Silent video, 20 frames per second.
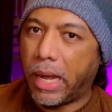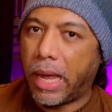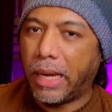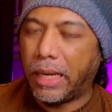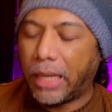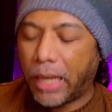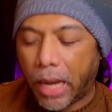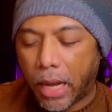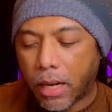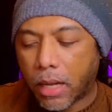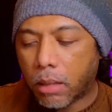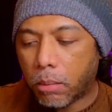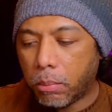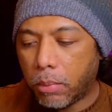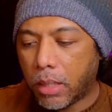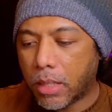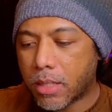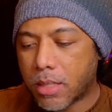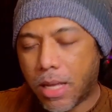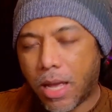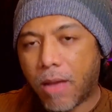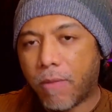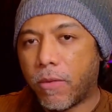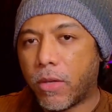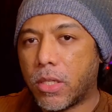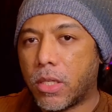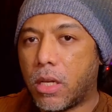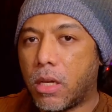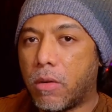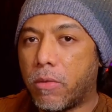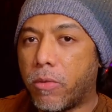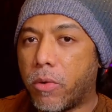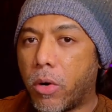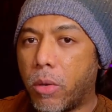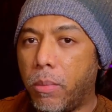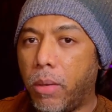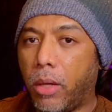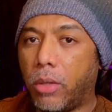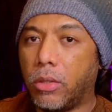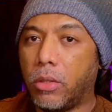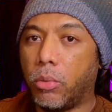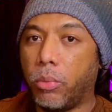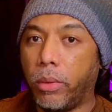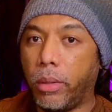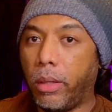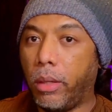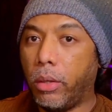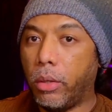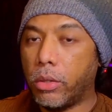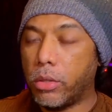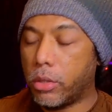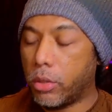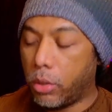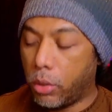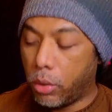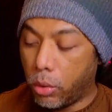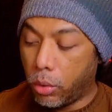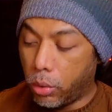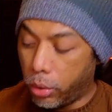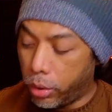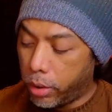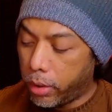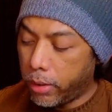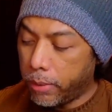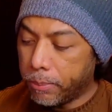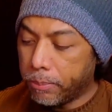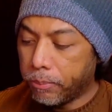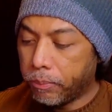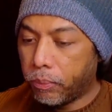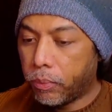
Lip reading: I cannot miss the FSR 4 because it really looks good,